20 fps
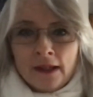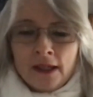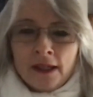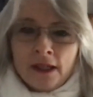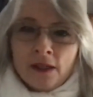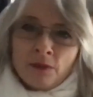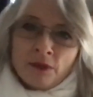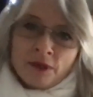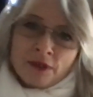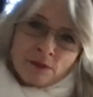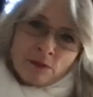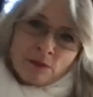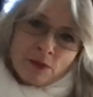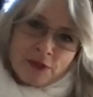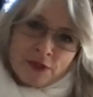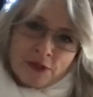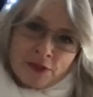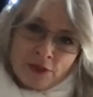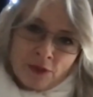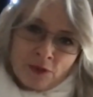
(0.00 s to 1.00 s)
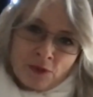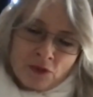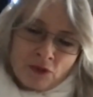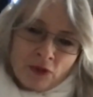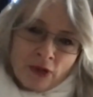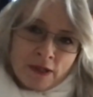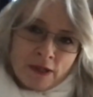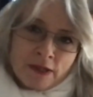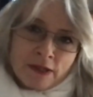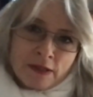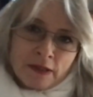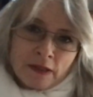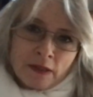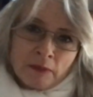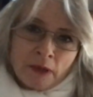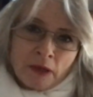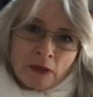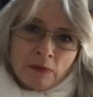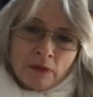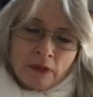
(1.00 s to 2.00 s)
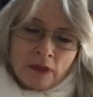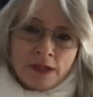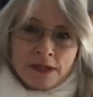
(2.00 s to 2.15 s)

What's the sort of trends at the moment?